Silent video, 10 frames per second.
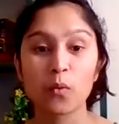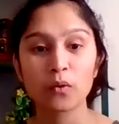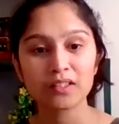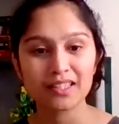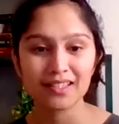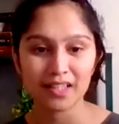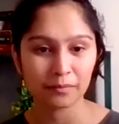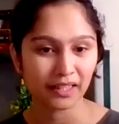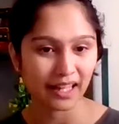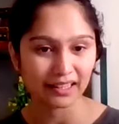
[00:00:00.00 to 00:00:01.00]
don't see
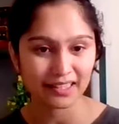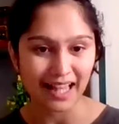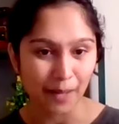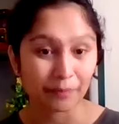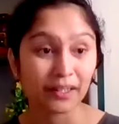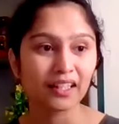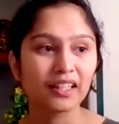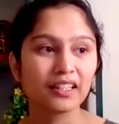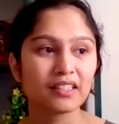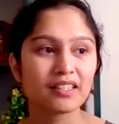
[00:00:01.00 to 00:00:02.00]
something like this happening
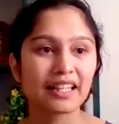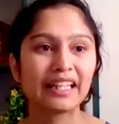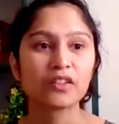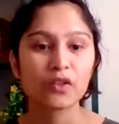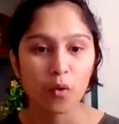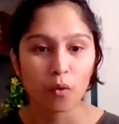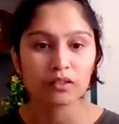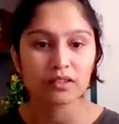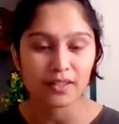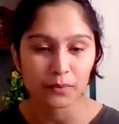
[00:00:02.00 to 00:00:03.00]
is in
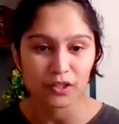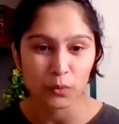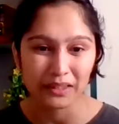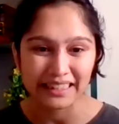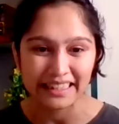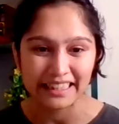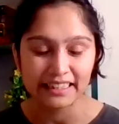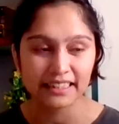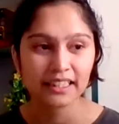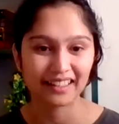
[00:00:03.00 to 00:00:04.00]
roles which will
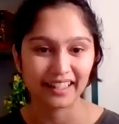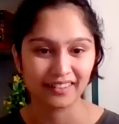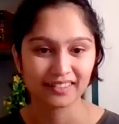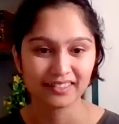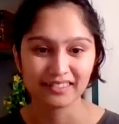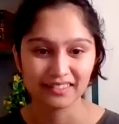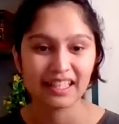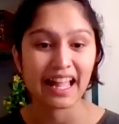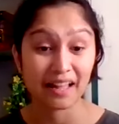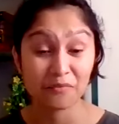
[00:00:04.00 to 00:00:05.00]
need stress handling,